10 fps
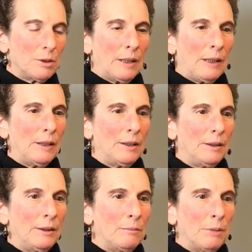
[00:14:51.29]

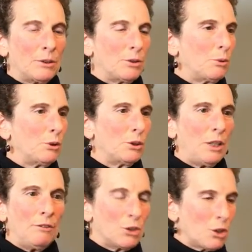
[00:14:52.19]
The buses weren't
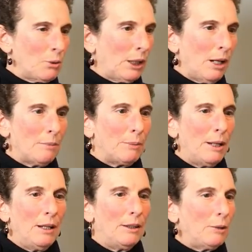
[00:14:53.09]
even showing up.
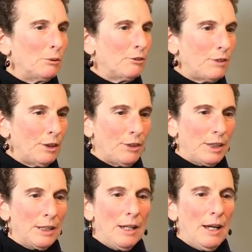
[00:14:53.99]
They were filthy.